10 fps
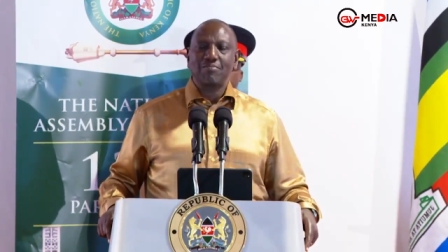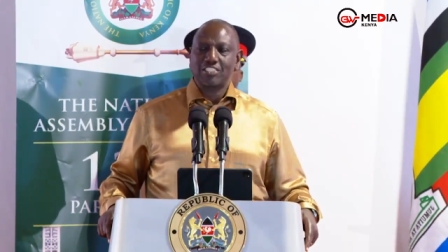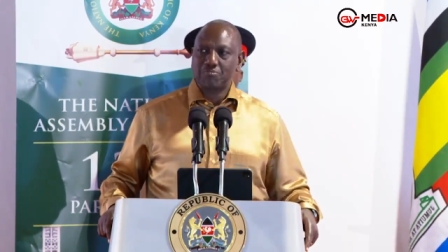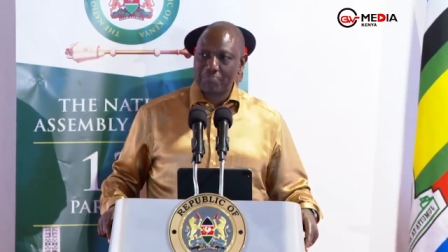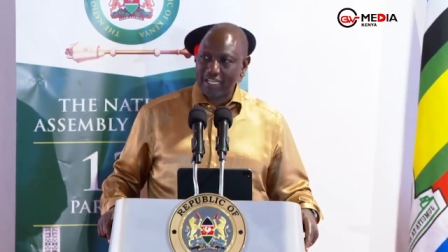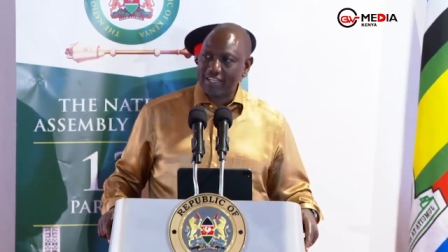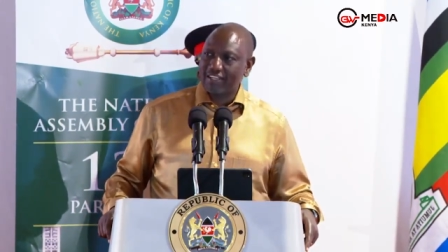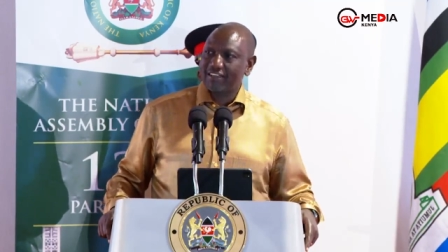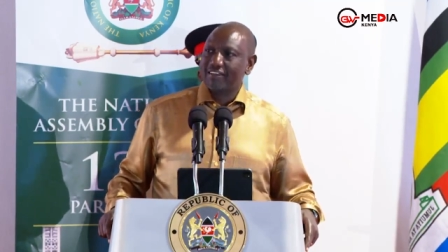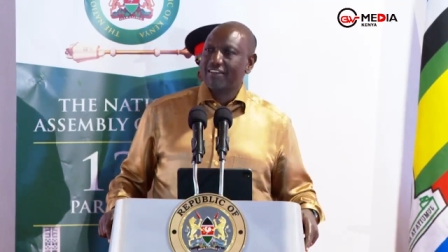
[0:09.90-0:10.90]
must
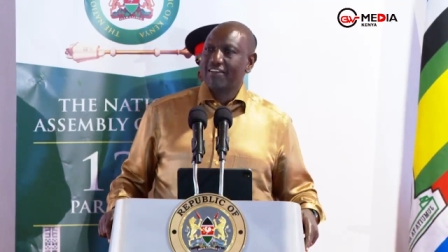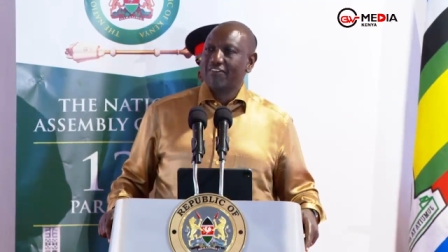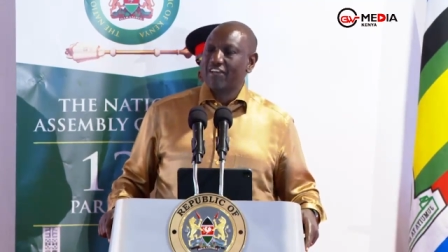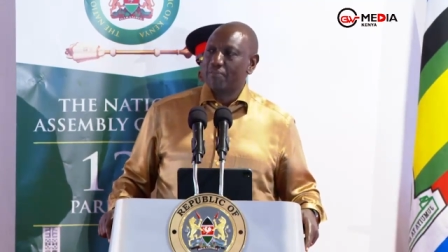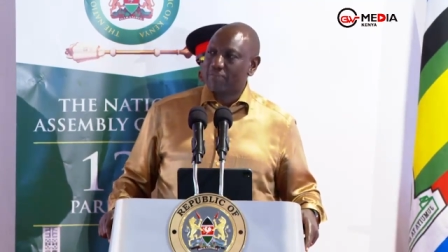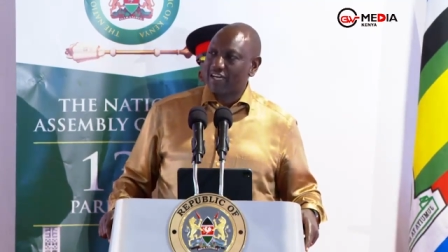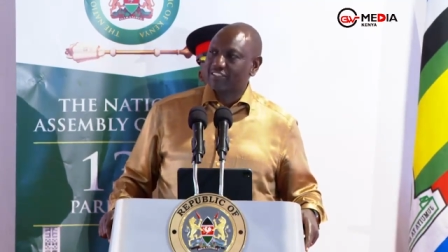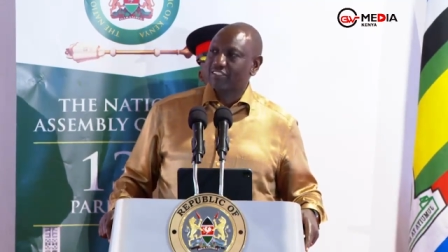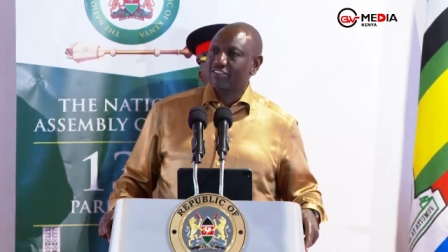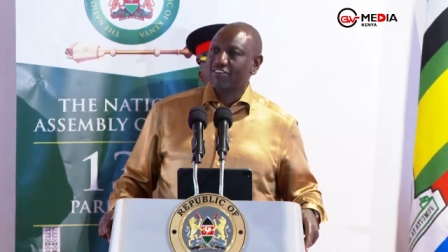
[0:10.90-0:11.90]
pay their
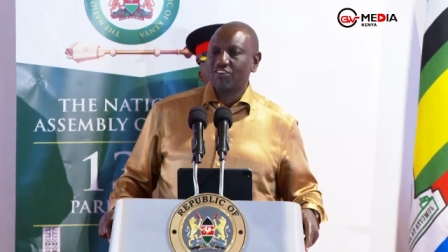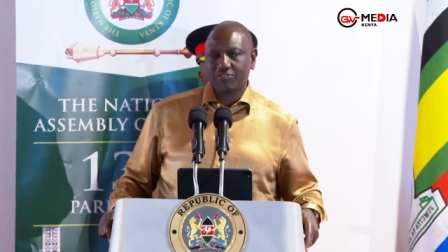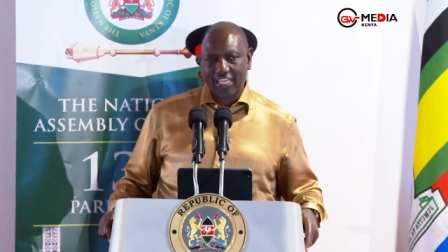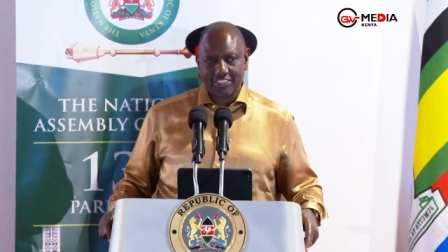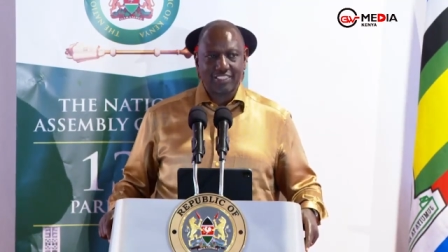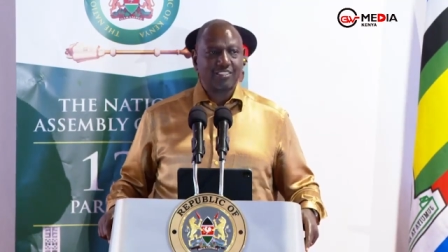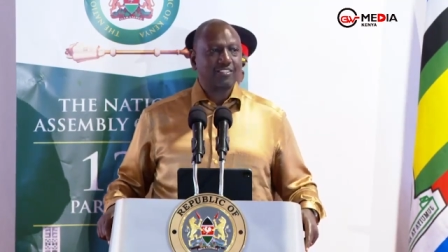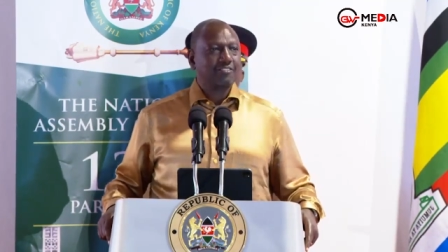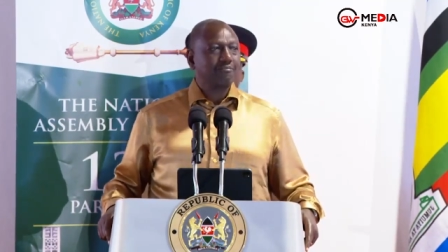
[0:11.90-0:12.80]
part of taxes.